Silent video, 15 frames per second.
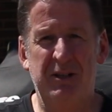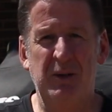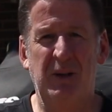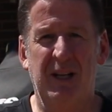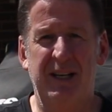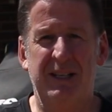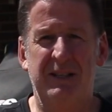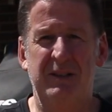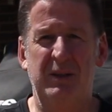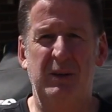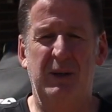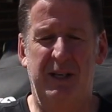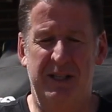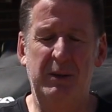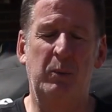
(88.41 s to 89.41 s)
did
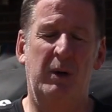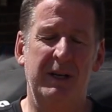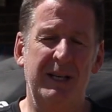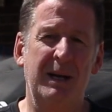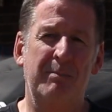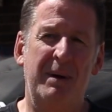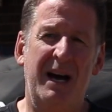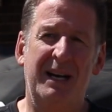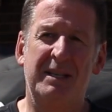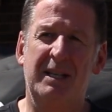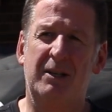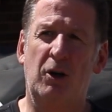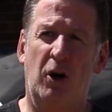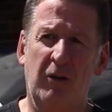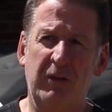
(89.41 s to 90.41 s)
want to get back
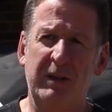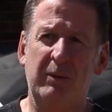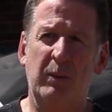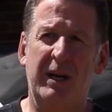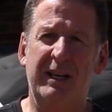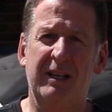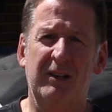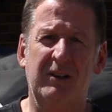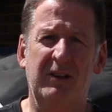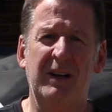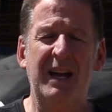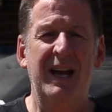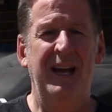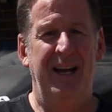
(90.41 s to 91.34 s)
to golfing regularly,